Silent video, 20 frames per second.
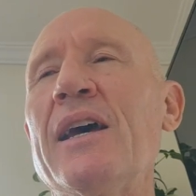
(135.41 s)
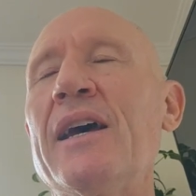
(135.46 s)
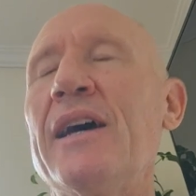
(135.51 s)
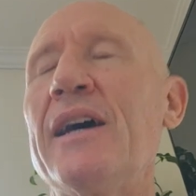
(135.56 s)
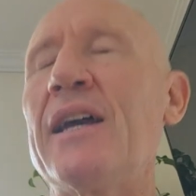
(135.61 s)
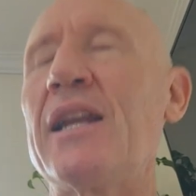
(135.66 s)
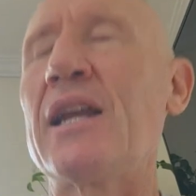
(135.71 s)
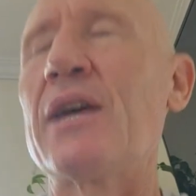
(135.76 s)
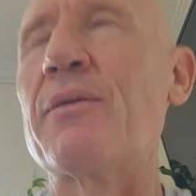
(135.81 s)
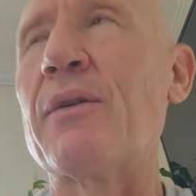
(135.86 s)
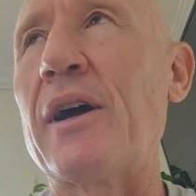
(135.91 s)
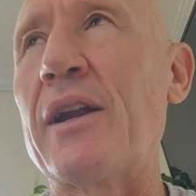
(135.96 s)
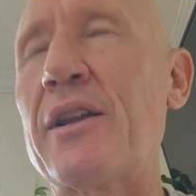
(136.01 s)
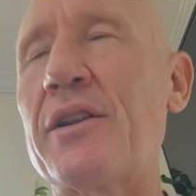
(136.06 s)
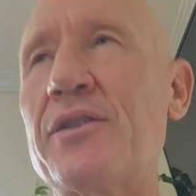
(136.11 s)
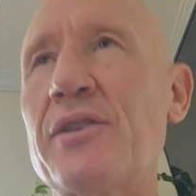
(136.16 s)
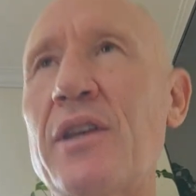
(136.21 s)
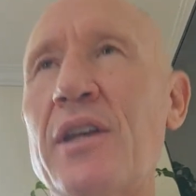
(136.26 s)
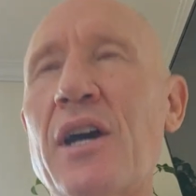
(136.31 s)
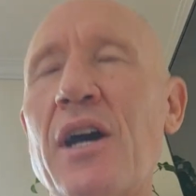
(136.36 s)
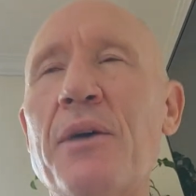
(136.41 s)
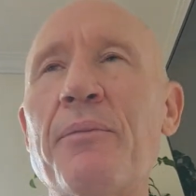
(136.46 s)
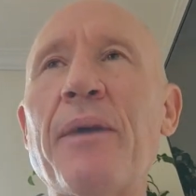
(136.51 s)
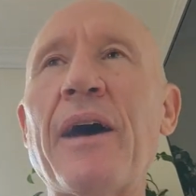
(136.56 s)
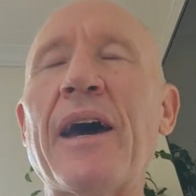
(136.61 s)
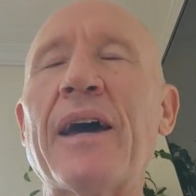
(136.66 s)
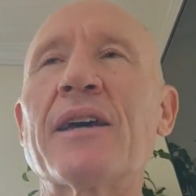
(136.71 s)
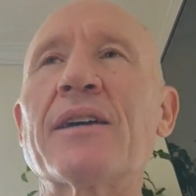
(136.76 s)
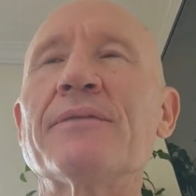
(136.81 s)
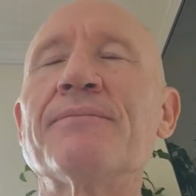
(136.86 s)
Anyway, just to go
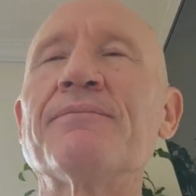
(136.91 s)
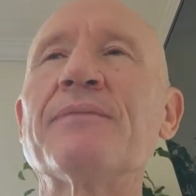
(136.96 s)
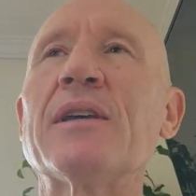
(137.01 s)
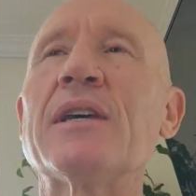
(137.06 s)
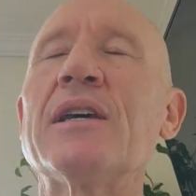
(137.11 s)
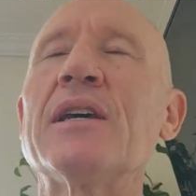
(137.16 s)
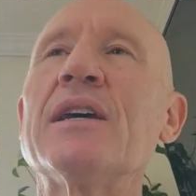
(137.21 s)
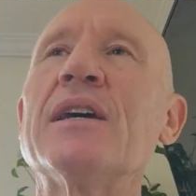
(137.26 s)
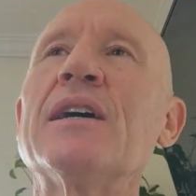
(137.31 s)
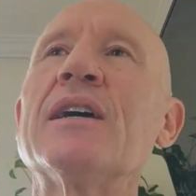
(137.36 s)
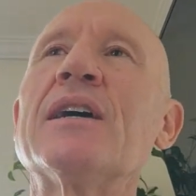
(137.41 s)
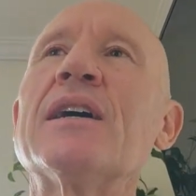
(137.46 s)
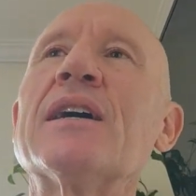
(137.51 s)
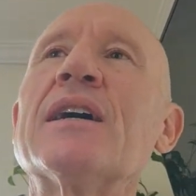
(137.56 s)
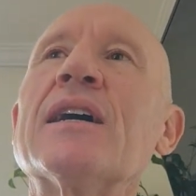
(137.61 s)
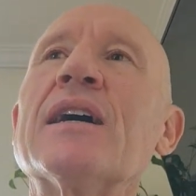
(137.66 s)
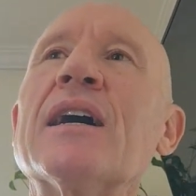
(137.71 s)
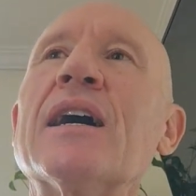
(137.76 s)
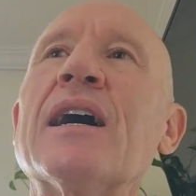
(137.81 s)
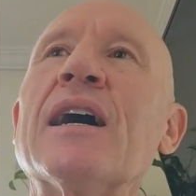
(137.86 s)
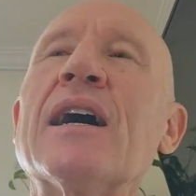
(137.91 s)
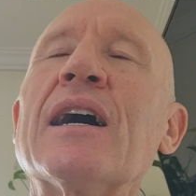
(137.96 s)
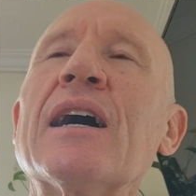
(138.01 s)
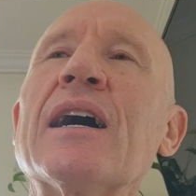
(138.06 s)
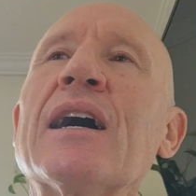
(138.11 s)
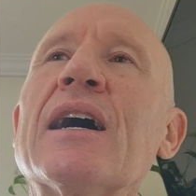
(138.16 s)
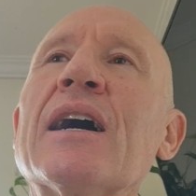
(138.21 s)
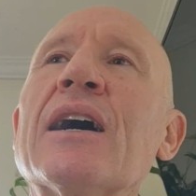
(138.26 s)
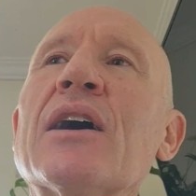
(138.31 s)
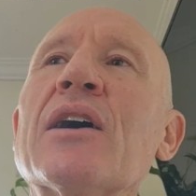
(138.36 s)
back,
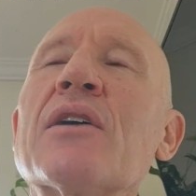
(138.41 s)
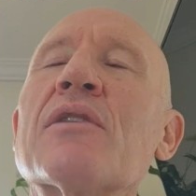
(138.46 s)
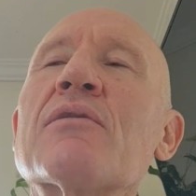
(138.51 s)
I